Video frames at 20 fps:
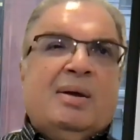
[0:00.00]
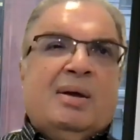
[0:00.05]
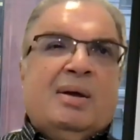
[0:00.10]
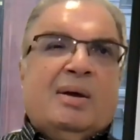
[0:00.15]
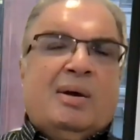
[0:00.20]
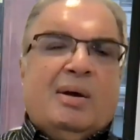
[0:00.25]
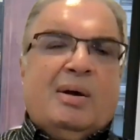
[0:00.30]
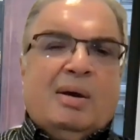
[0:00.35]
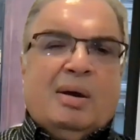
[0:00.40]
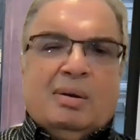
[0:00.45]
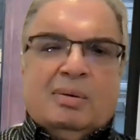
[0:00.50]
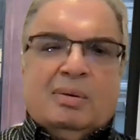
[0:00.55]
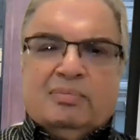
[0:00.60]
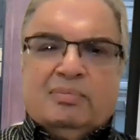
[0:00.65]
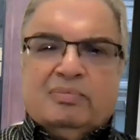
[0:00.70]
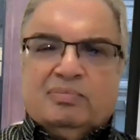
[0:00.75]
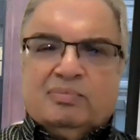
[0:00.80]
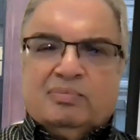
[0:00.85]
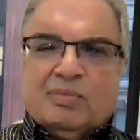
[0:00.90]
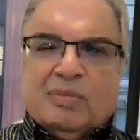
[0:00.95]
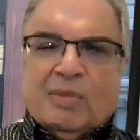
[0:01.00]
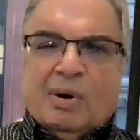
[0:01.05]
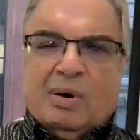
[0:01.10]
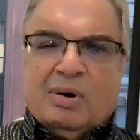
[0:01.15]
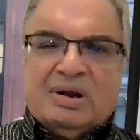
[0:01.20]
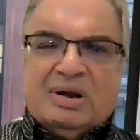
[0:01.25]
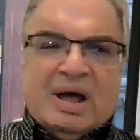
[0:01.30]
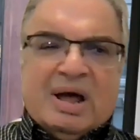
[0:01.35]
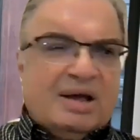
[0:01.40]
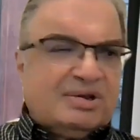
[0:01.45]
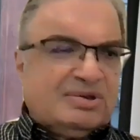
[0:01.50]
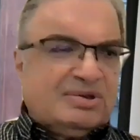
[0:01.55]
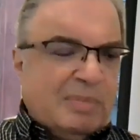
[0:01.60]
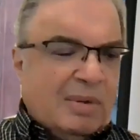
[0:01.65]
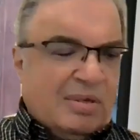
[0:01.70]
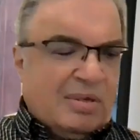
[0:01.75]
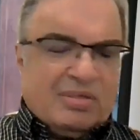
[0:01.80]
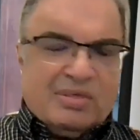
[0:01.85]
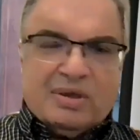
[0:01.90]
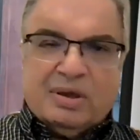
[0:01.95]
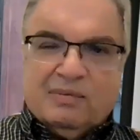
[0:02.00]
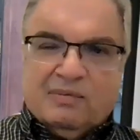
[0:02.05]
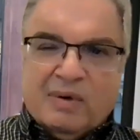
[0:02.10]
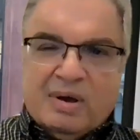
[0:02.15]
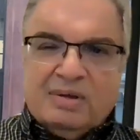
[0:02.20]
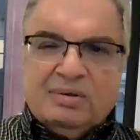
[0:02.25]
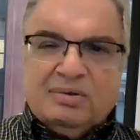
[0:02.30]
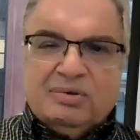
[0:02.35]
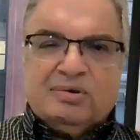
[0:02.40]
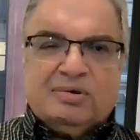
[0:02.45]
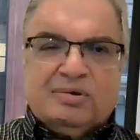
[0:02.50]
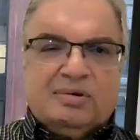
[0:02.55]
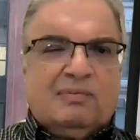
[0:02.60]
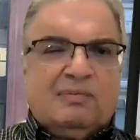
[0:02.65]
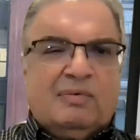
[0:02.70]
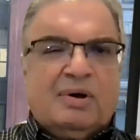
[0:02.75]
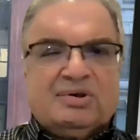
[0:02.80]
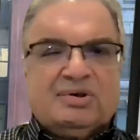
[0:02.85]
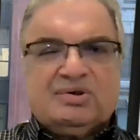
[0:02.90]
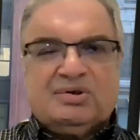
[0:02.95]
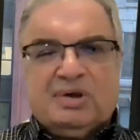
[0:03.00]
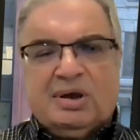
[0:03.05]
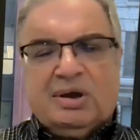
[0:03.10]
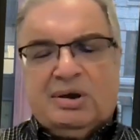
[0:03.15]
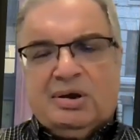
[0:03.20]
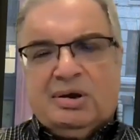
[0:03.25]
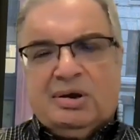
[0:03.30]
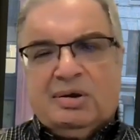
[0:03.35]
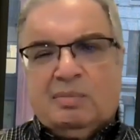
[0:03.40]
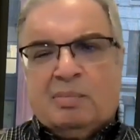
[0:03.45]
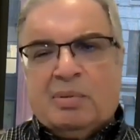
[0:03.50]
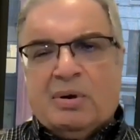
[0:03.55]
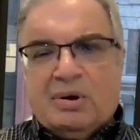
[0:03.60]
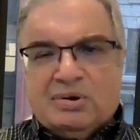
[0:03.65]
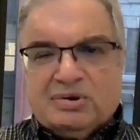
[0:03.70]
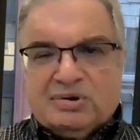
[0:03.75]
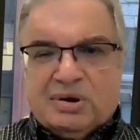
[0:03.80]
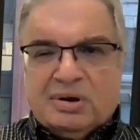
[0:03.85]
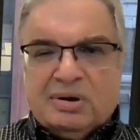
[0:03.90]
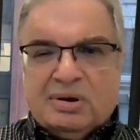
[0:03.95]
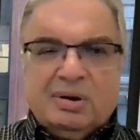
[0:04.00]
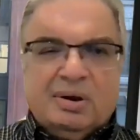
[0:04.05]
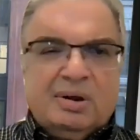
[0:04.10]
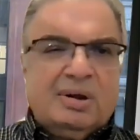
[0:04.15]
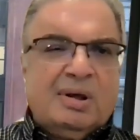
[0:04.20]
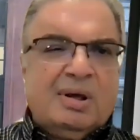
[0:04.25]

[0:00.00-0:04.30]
Our last month event was in Persian,